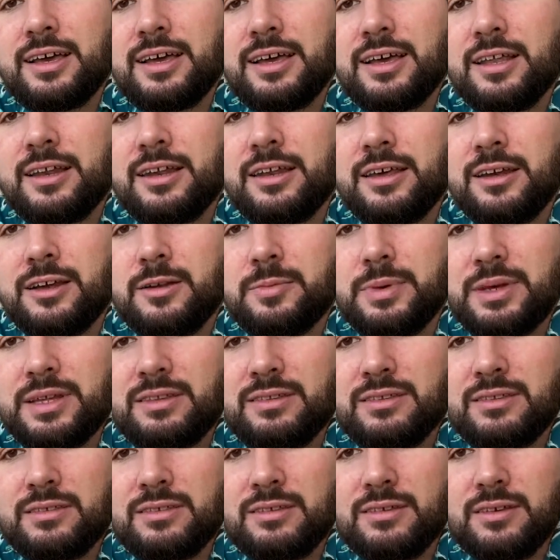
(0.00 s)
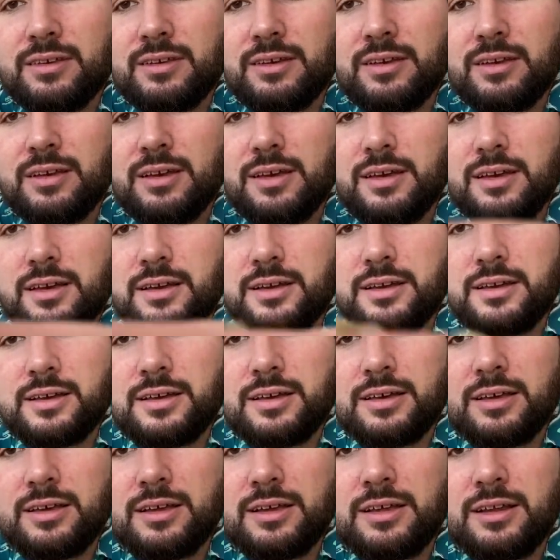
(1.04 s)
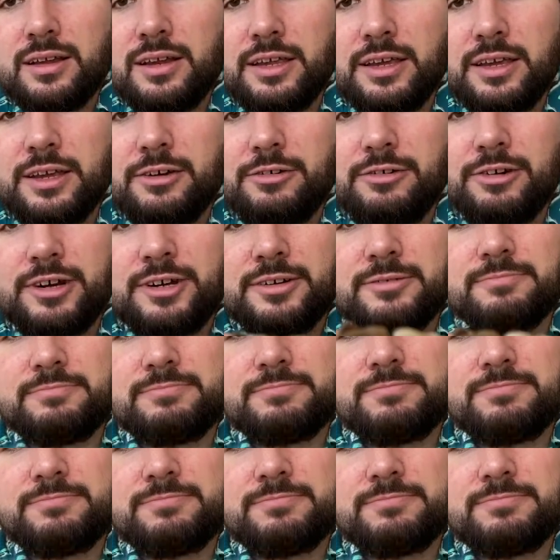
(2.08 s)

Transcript: a little bit clearer.